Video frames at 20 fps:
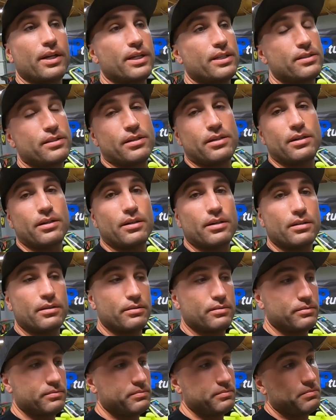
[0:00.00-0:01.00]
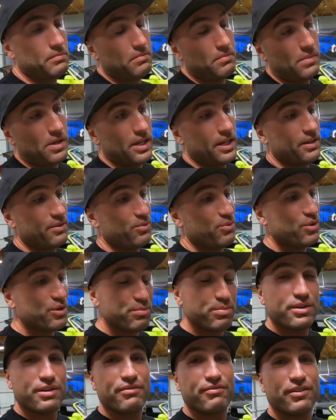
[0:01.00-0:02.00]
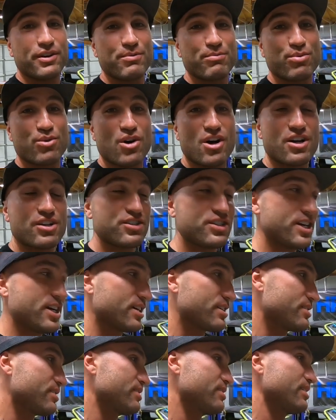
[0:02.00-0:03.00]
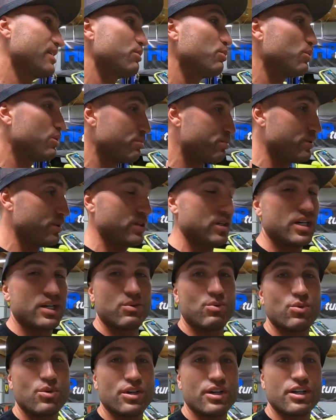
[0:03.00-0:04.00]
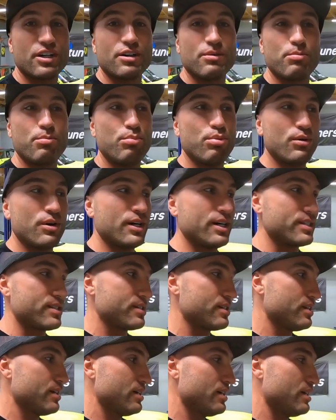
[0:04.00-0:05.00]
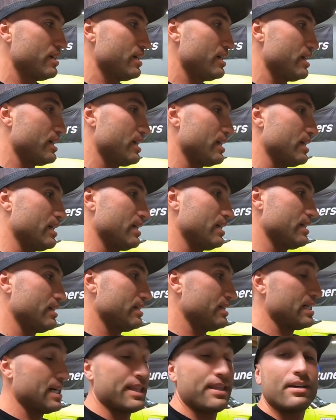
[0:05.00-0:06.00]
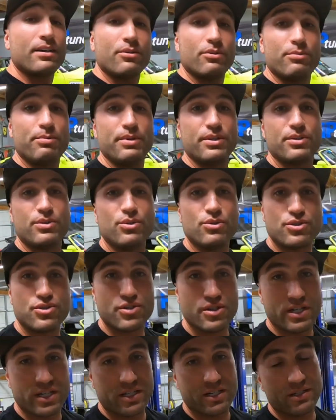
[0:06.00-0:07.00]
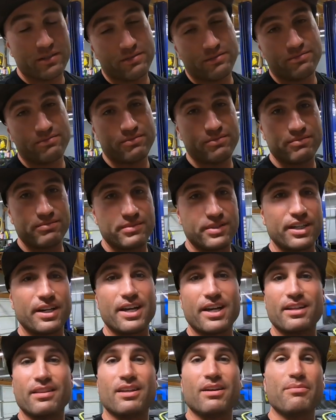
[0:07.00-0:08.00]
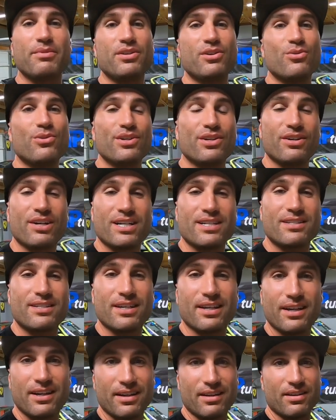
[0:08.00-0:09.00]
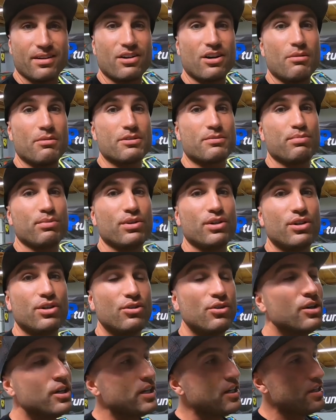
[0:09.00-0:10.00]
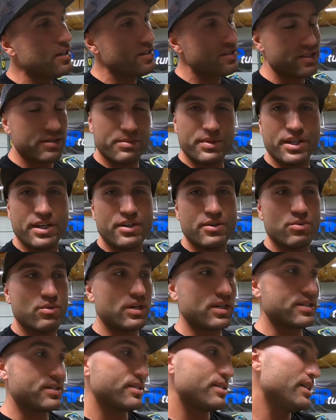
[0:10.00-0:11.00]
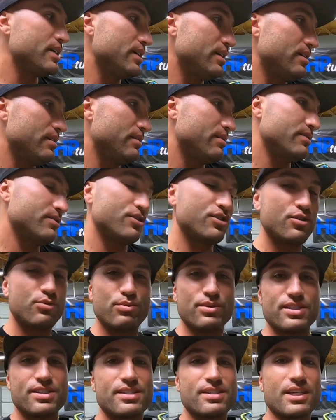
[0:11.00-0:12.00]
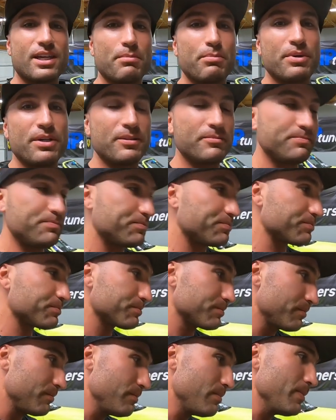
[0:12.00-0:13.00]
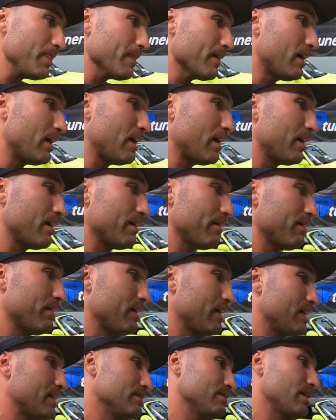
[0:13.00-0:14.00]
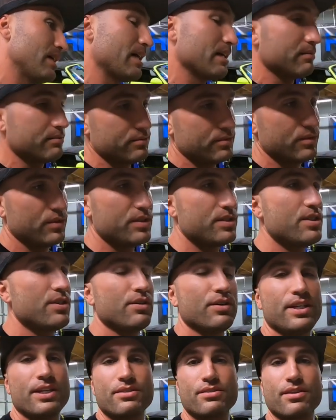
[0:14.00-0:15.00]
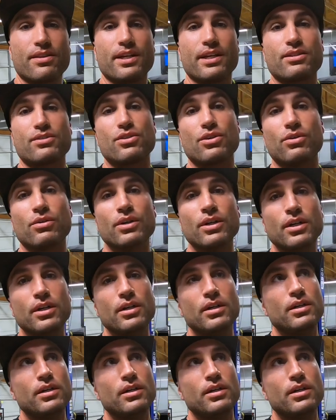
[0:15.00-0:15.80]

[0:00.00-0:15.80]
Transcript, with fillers: it's a it would be a fun project. It would be a lot of work, but uh, I think it would be a cool truck. Again, let me know what you guys think in the comments below. Something you'd want to see, should we skip it? Uh, I, see, here's the thing, so